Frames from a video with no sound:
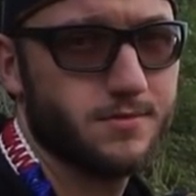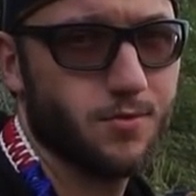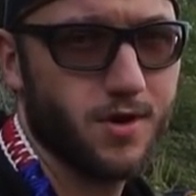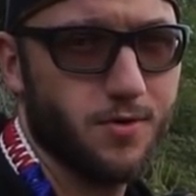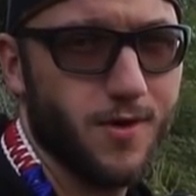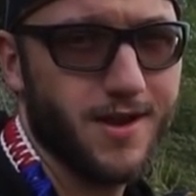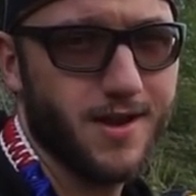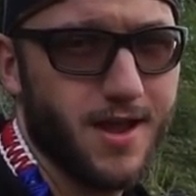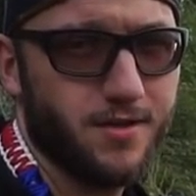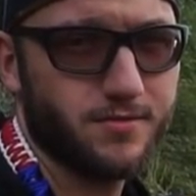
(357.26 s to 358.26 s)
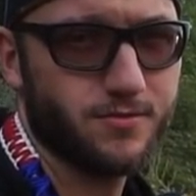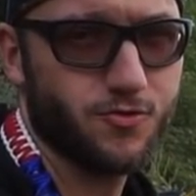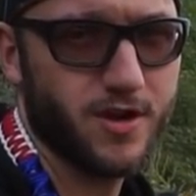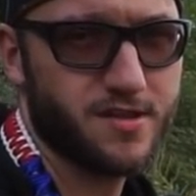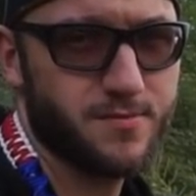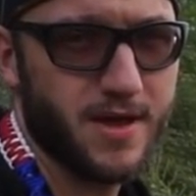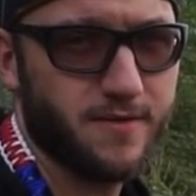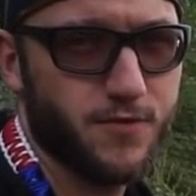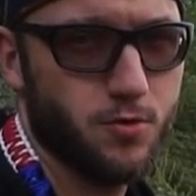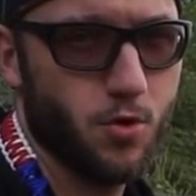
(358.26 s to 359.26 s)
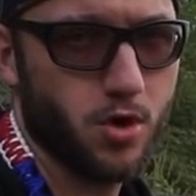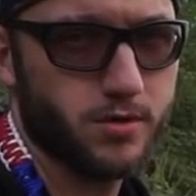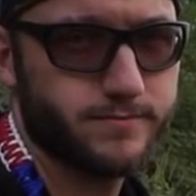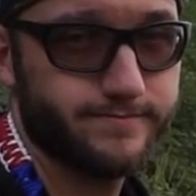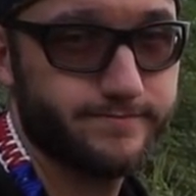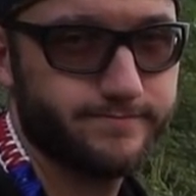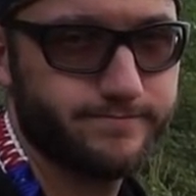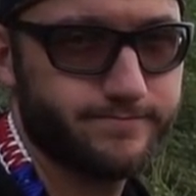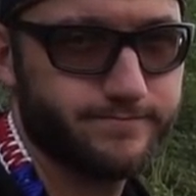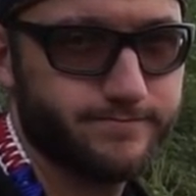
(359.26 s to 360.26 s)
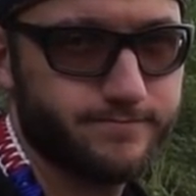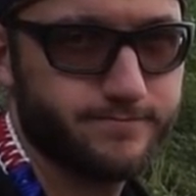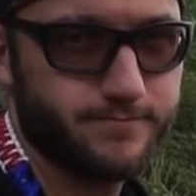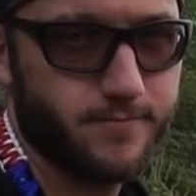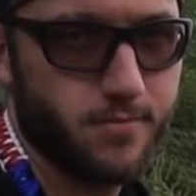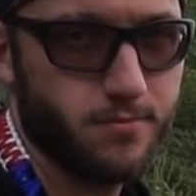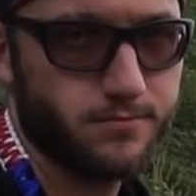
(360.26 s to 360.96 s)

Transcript: we're gonna wait it out and try to smack a few more. Maybe you should try calling to